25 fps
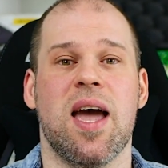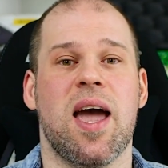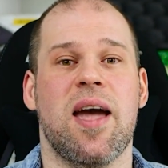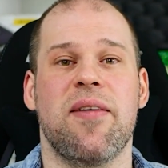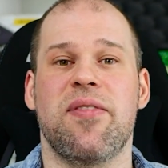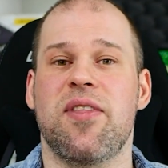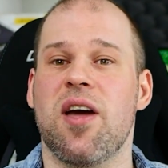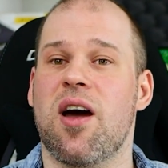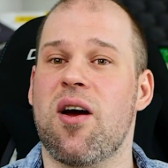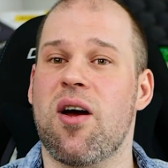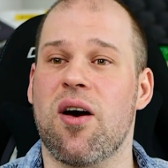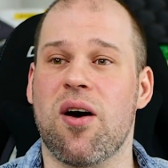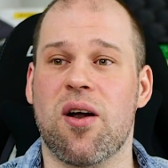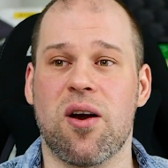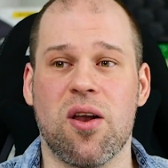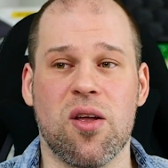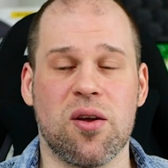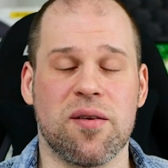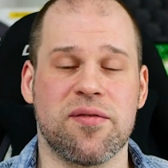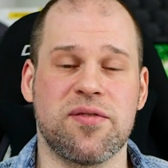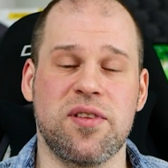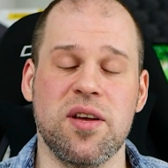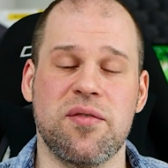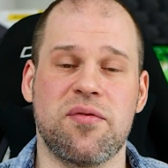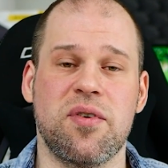And there are a lot
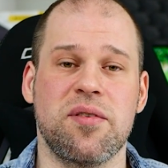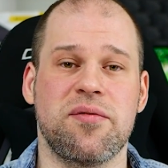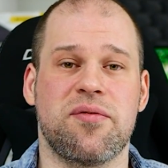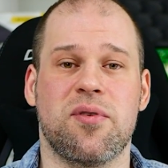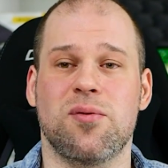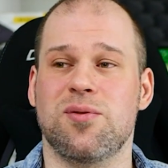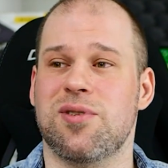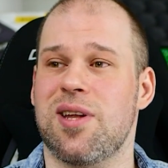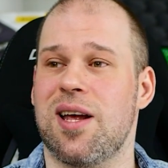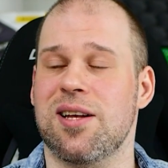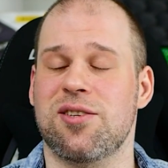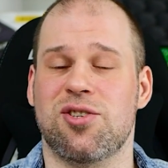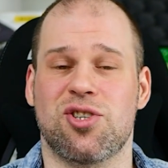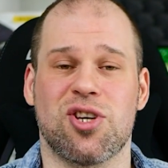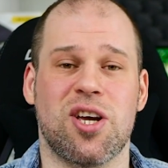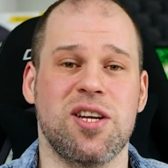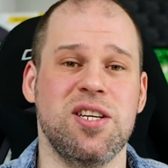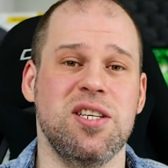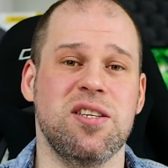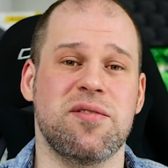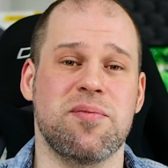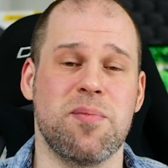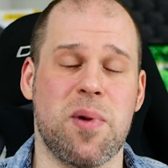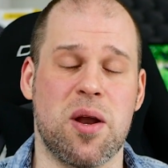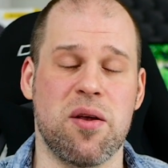of different phones like
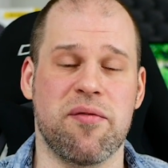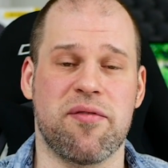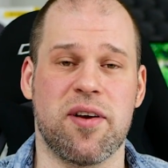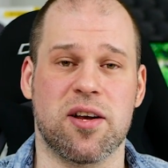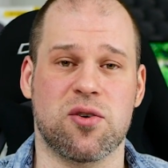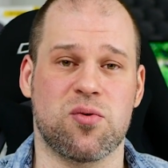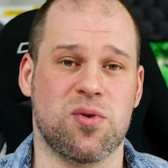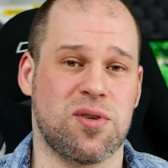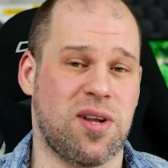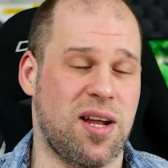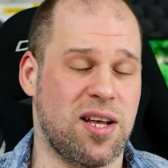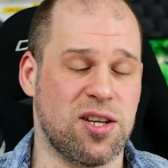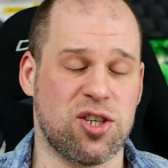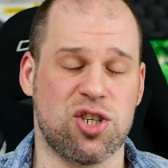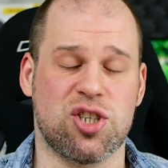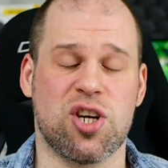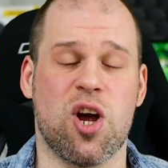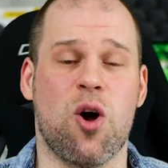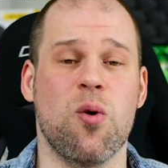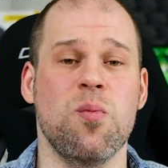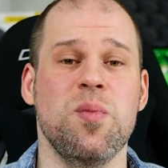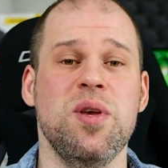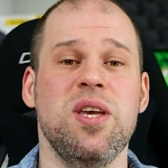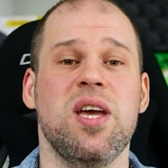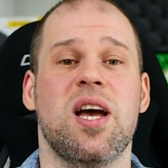Chinese manufacturers like
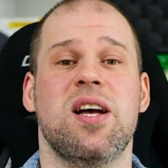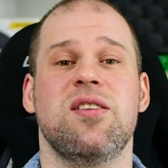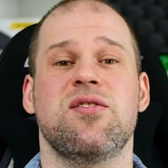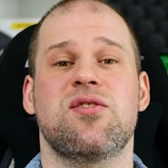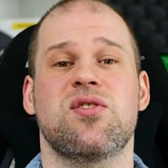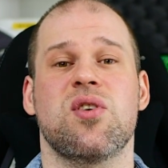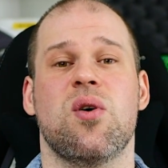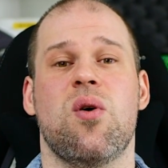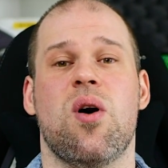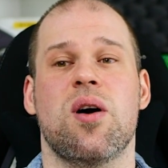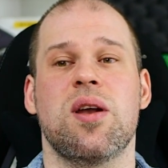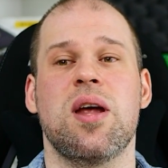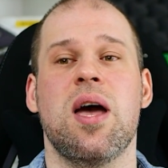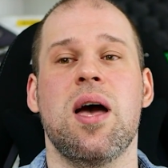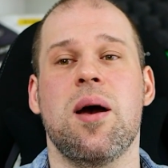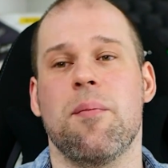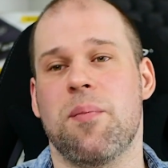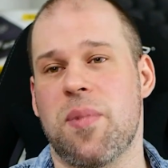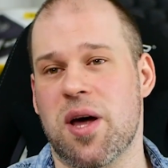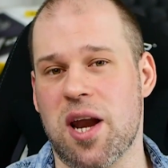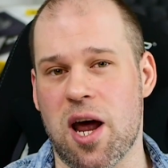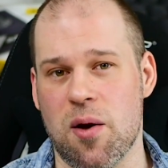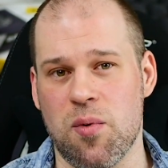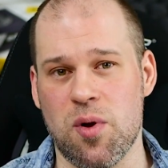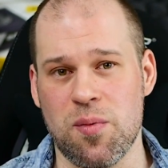Xiaomi and so on.
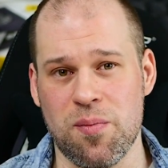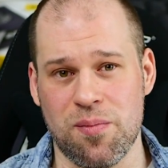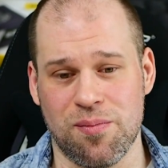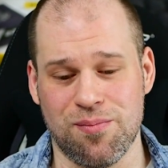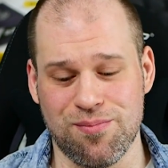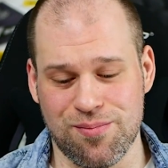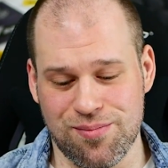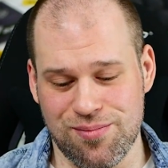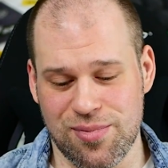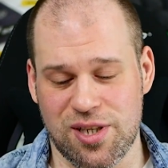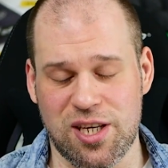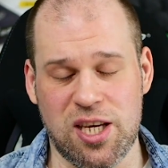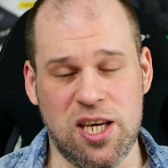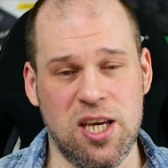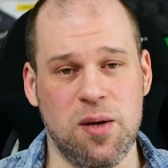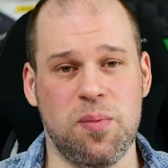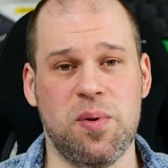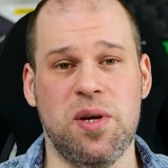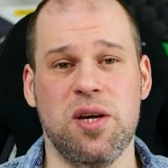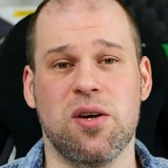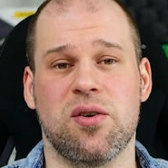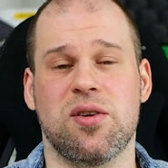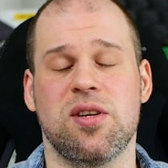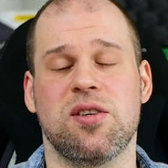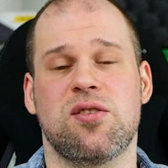But I will keep
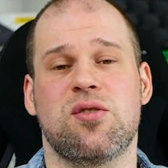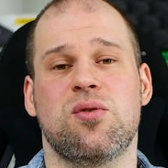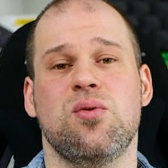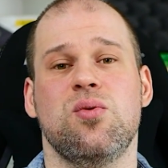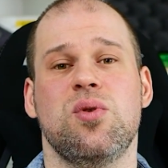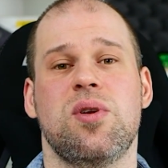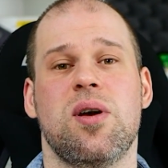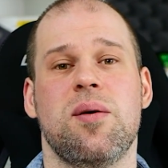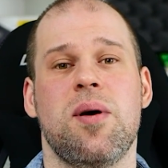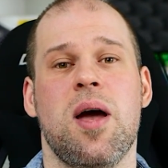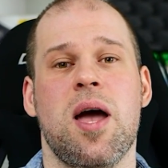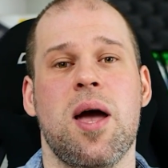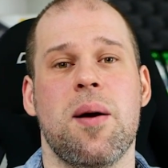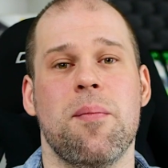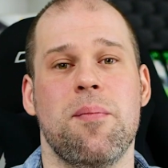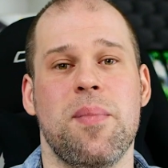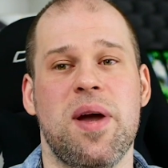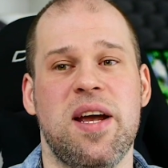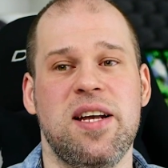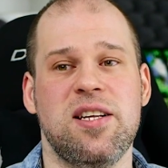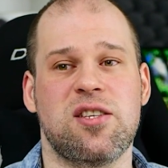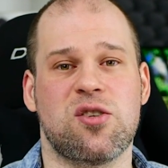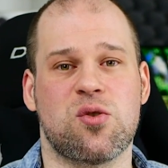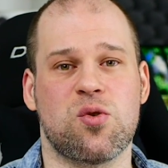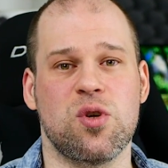here this to the
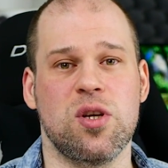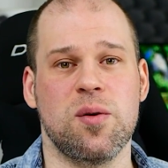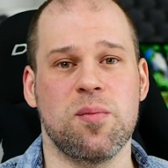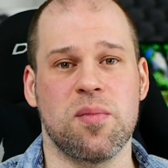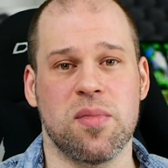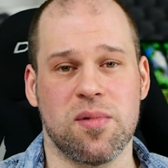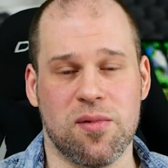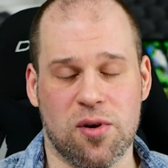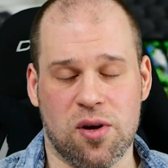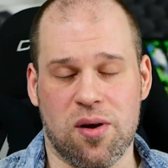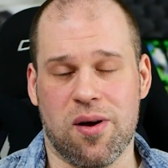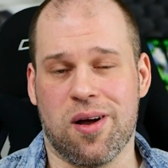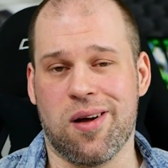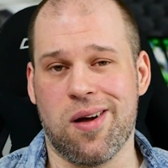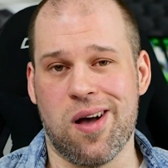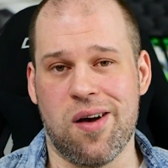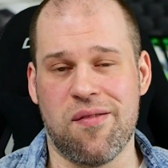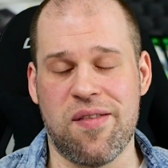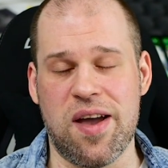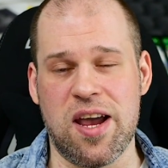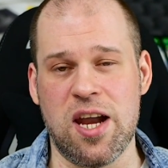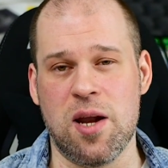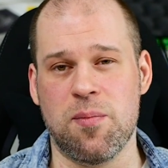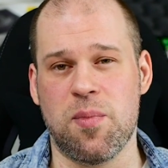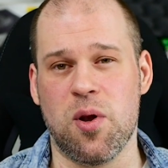mainstream
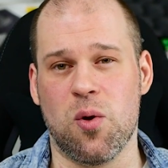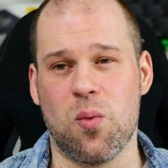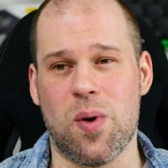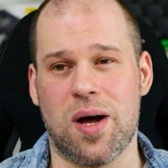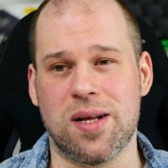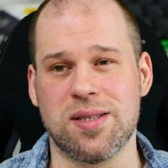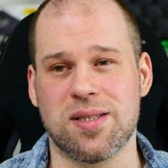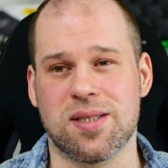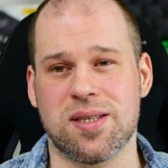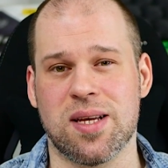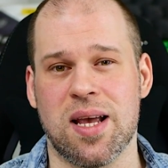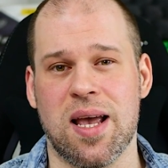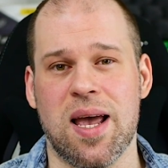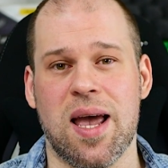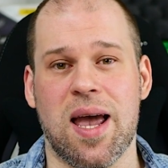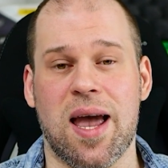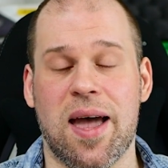available ones.